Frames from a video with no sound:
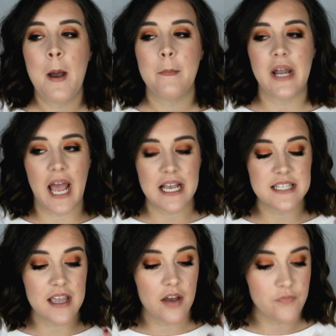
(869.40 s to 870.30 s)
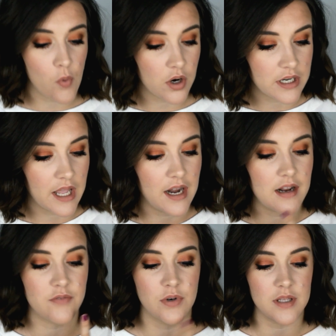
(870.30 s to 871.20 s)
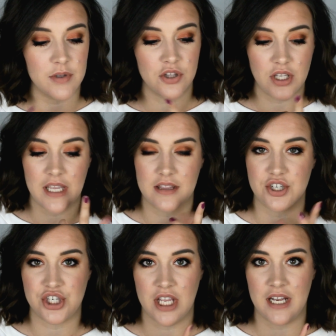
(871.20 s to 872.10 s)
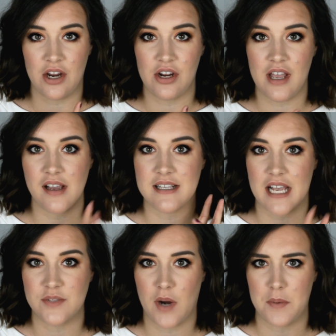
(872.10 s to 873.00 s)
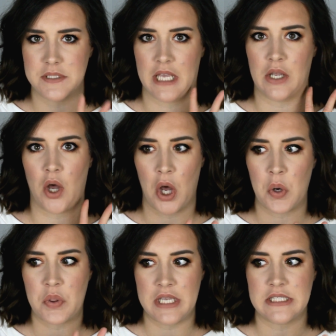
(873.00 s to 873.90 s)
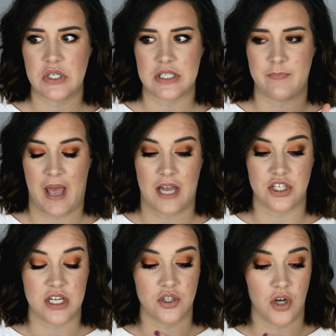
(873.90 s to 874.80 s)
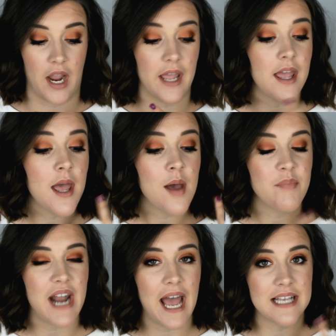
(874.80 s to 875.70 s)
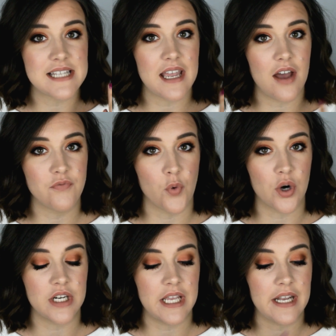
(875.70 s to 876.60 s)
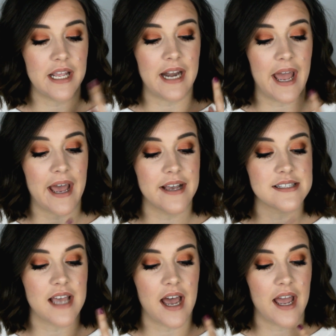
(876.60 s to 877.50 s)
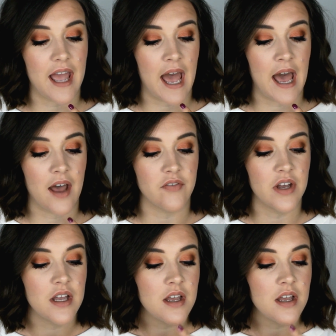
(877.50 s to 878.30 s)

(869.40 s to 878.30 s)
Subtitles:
But as I have worn it, and I've really been looking at the chin area because that's where I was like, oh, this looks patchy and dry. But as I have worn it and as I have